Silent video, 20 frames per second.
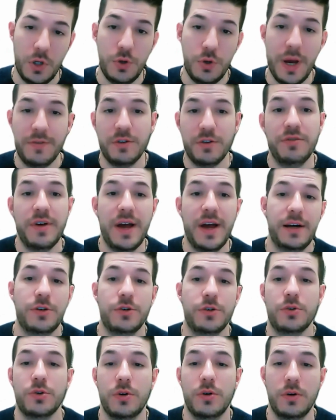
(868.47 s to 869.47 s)
you have to
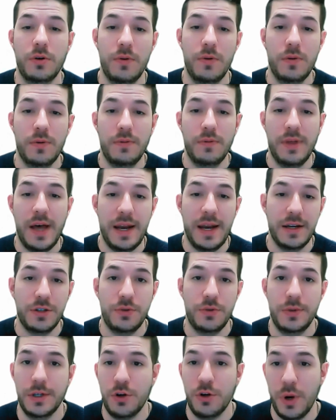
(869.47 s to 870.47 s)
factor that
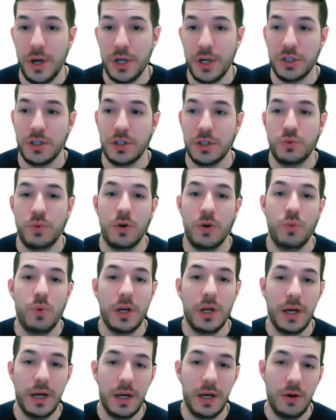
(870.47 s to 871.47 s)
into the equation as well.
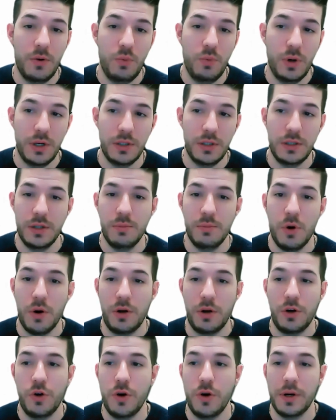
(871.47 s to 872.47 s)
What does
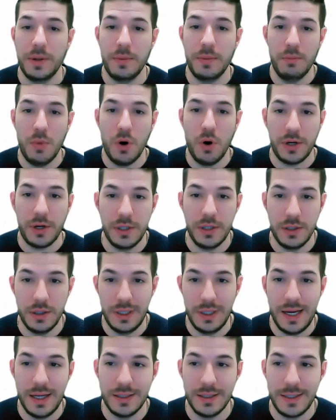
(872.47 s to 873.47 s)
the current market
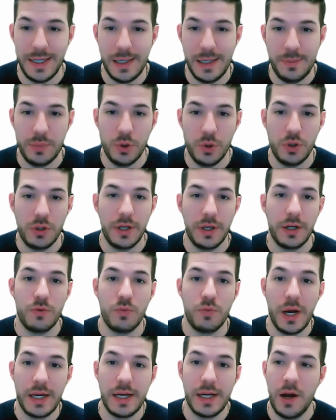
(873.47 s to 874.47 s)
landscape look like
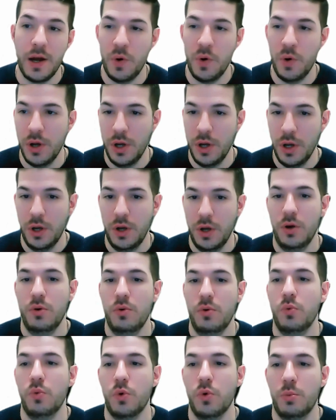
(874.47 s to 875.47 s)
right now?
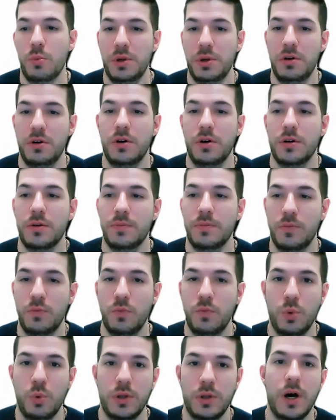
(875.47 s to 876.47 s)
We're a bit on
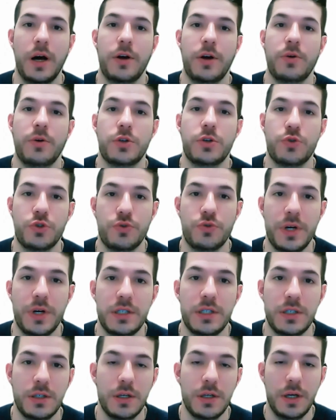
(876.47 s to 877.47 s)
with the higher interest
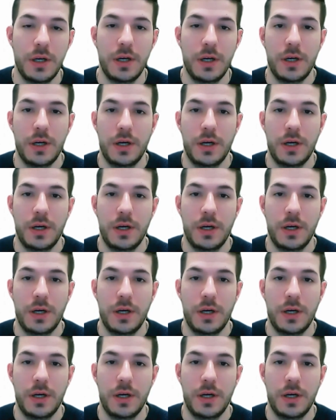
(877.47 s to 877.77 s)
rates.